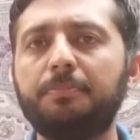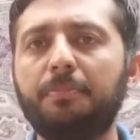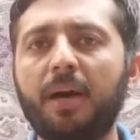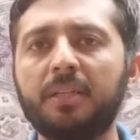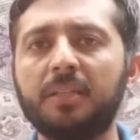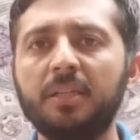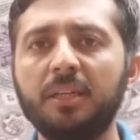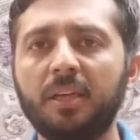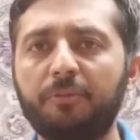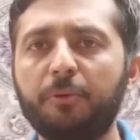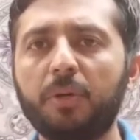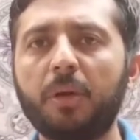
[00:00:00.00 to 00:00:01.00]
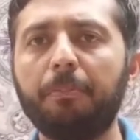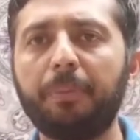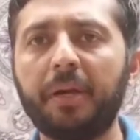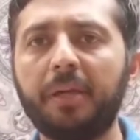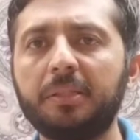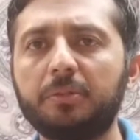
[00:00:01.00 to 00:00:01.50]
but if you
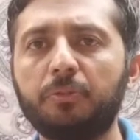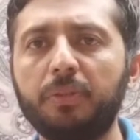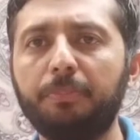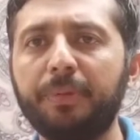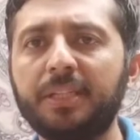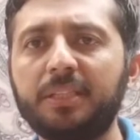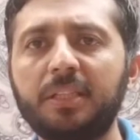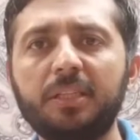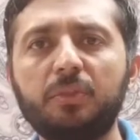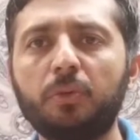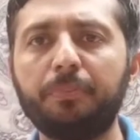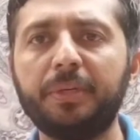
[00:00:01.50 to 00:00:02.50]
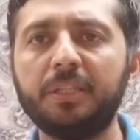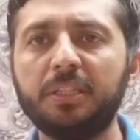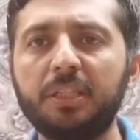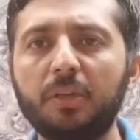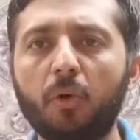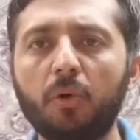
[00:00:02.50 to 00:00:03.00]
compare it with PTE, so
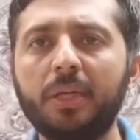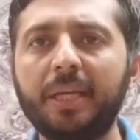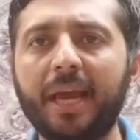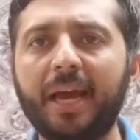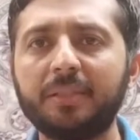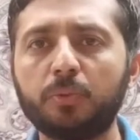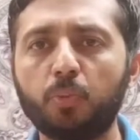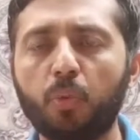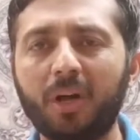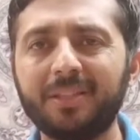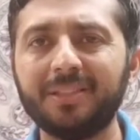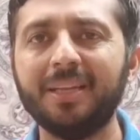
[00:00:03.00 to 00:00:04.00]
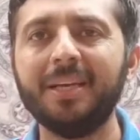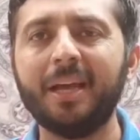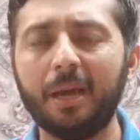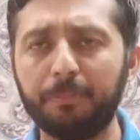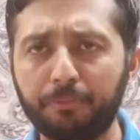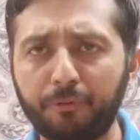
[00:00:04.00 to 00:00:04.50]
PTE only has one
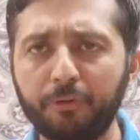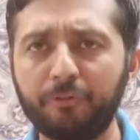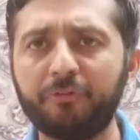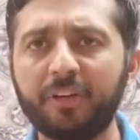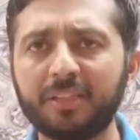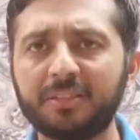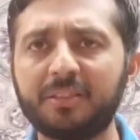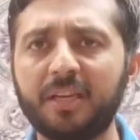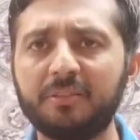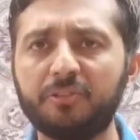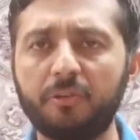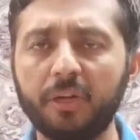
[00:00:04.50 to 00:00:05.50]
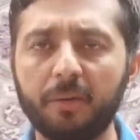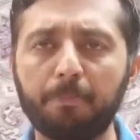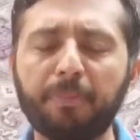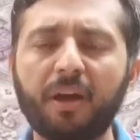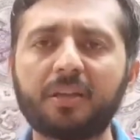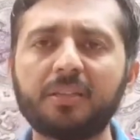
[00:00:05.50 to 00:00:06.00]
approved test center in
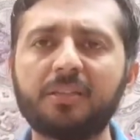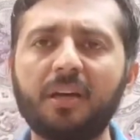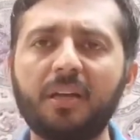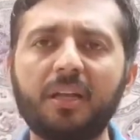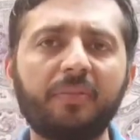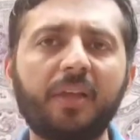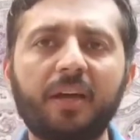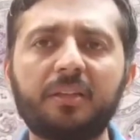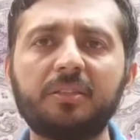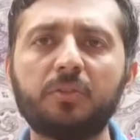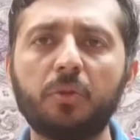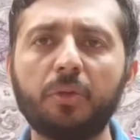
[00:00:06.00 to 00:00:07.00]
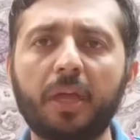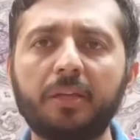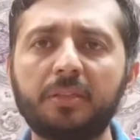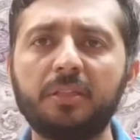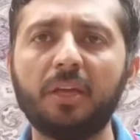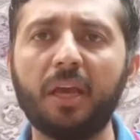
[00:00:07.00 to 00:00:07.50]
Pakistan, and that is
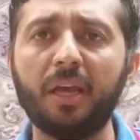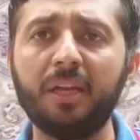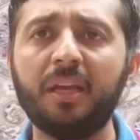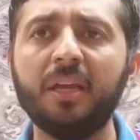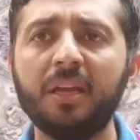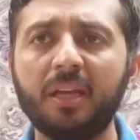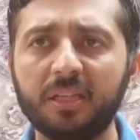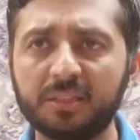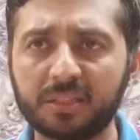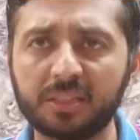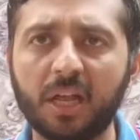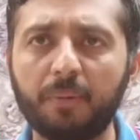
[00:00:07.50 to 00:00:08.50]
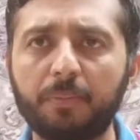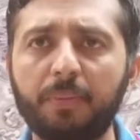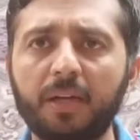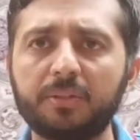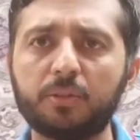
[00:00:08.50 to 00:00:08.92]
located in Islamabad.